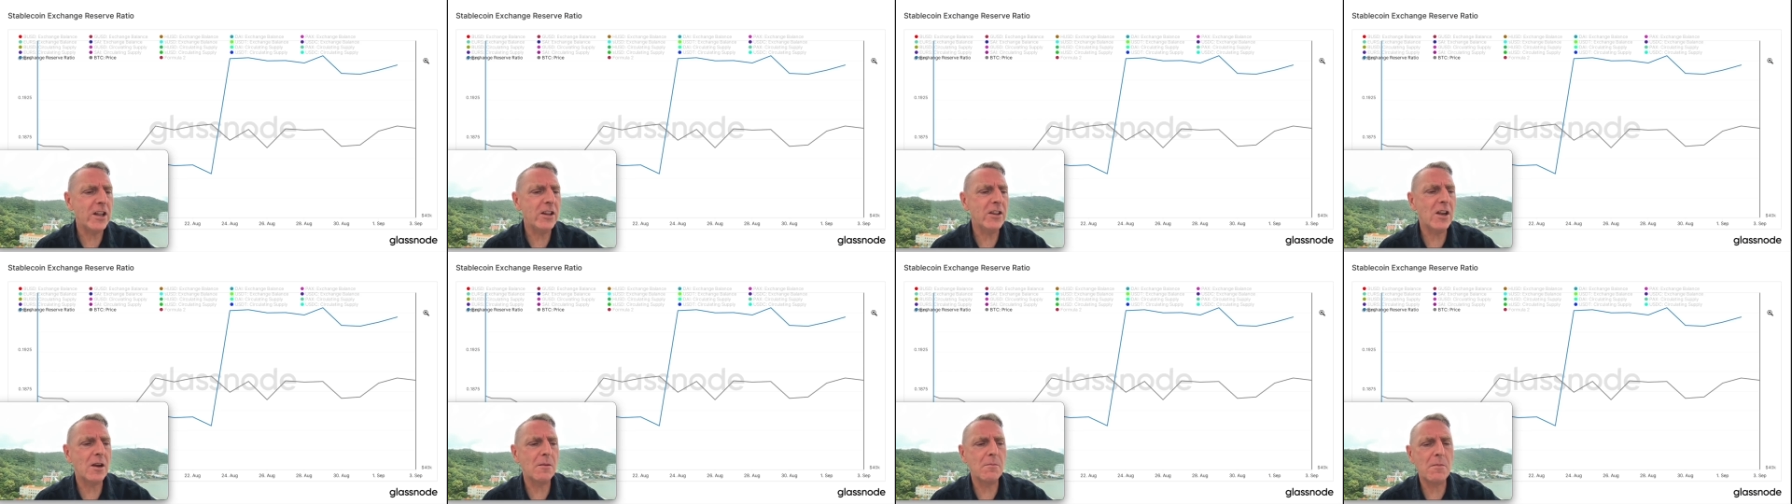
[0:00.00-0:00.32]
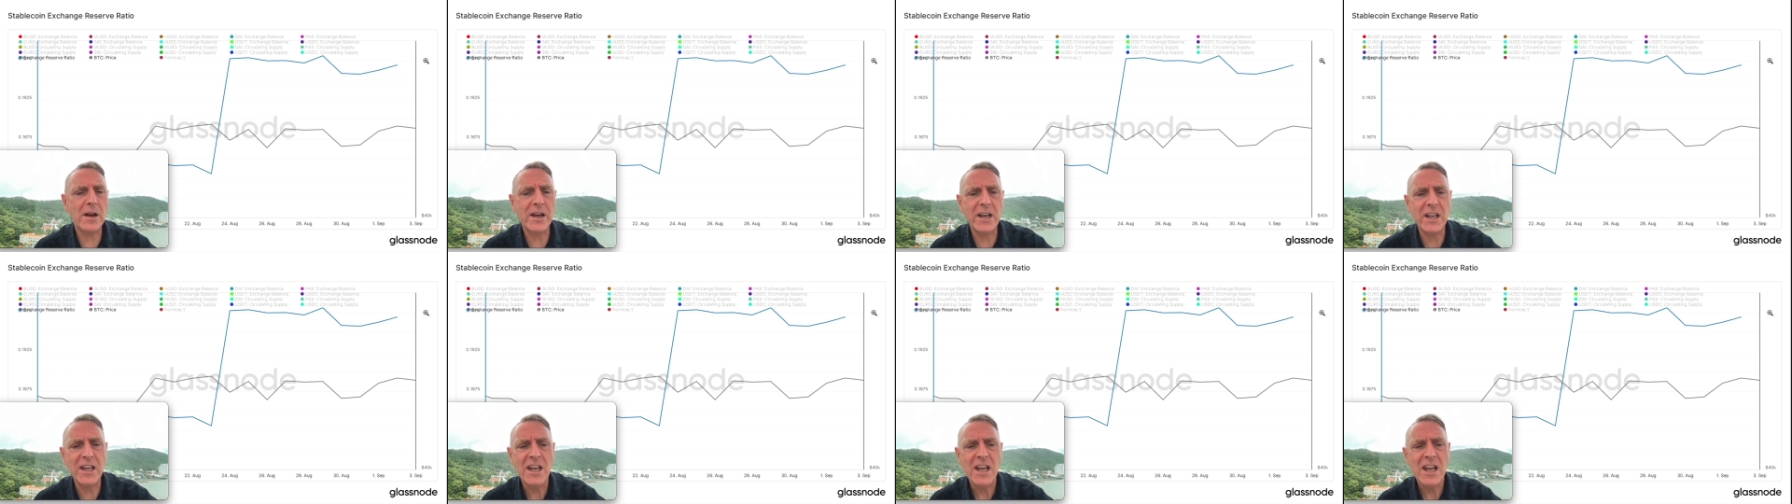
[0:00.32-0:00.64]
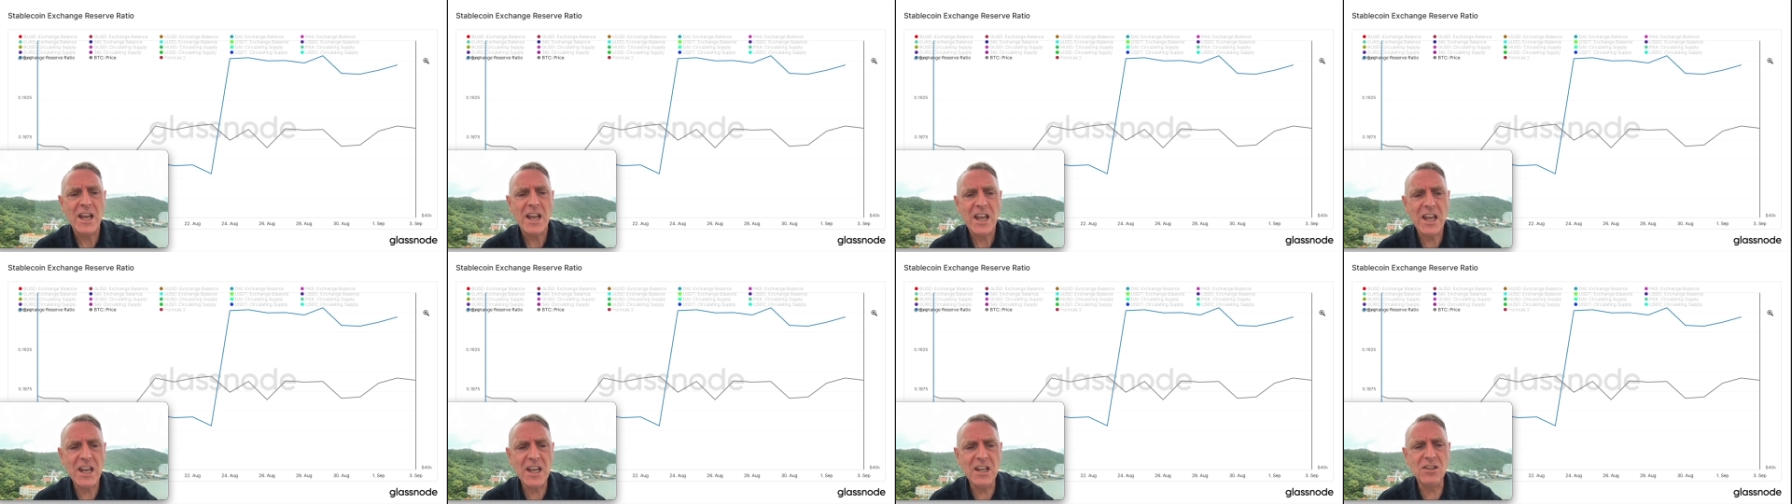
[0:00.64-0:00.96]
their money
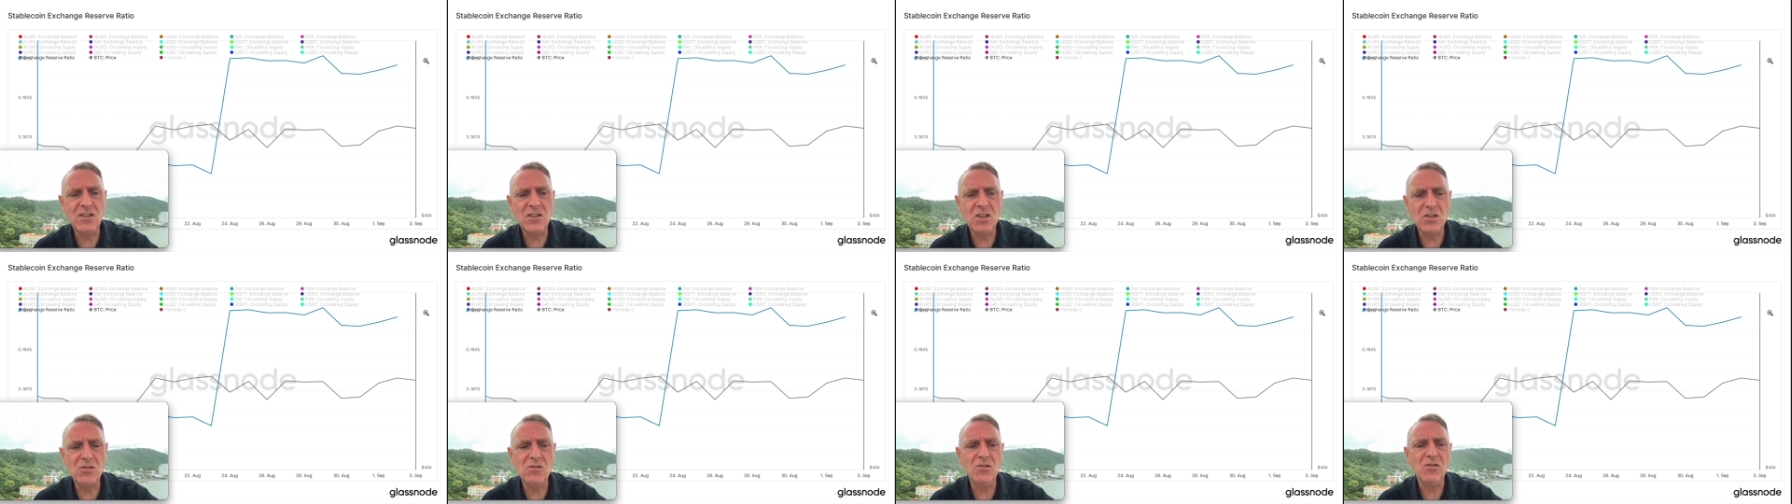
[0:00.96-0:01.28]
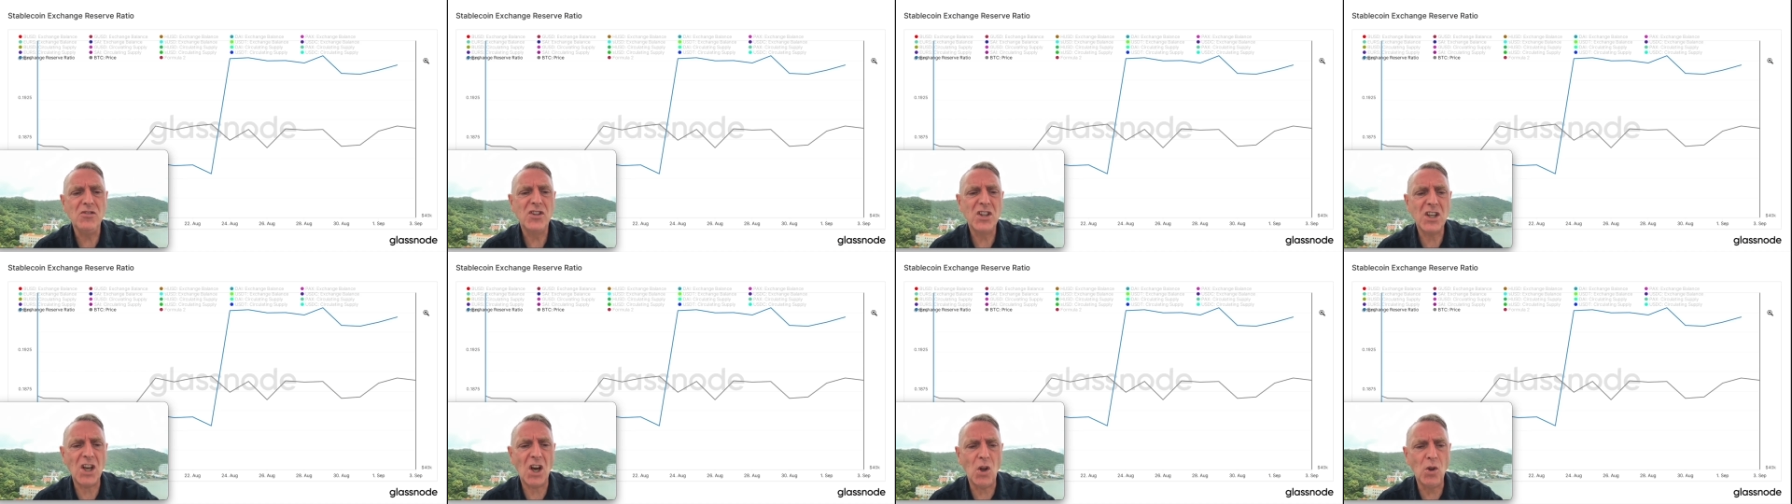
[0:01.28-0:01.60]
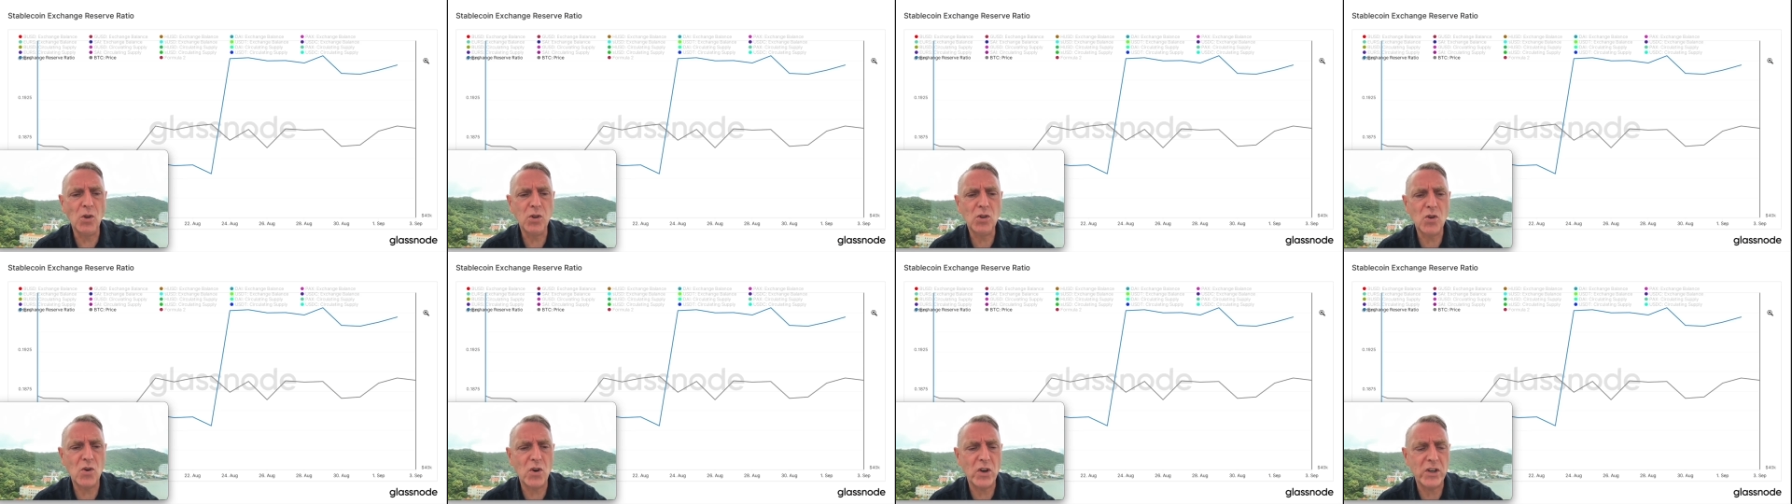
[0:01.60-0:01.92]
into the
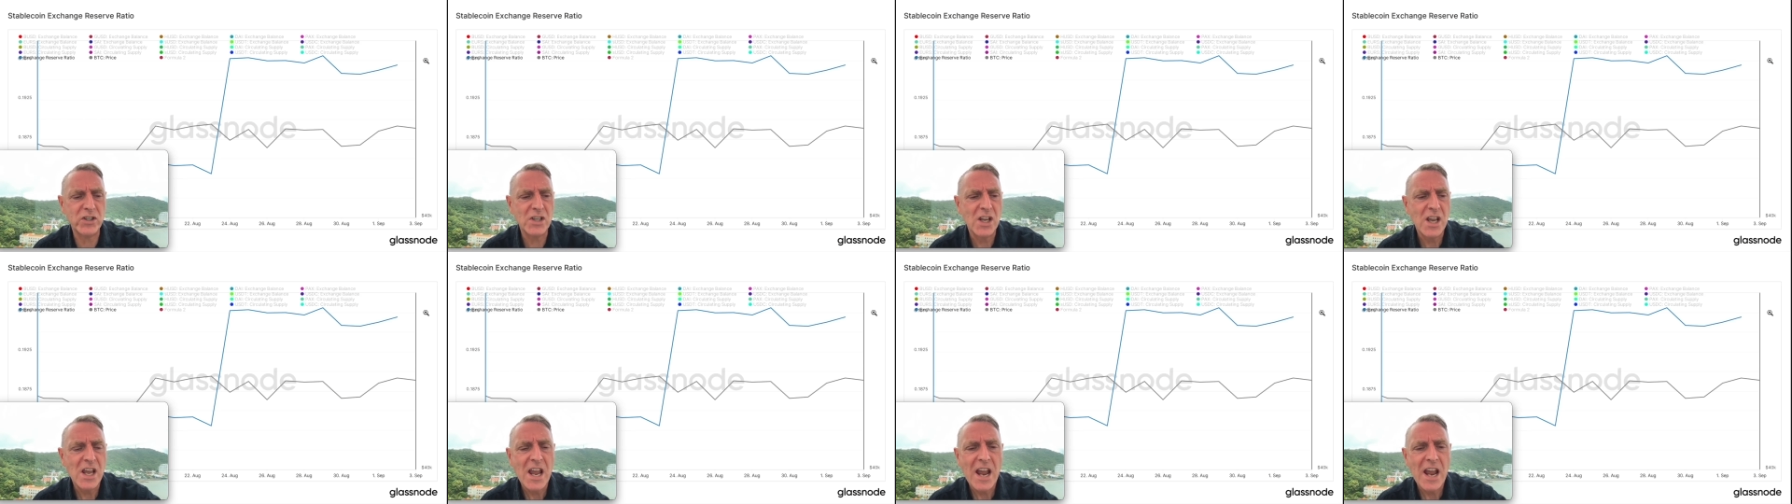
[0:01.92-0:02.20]
altcoins,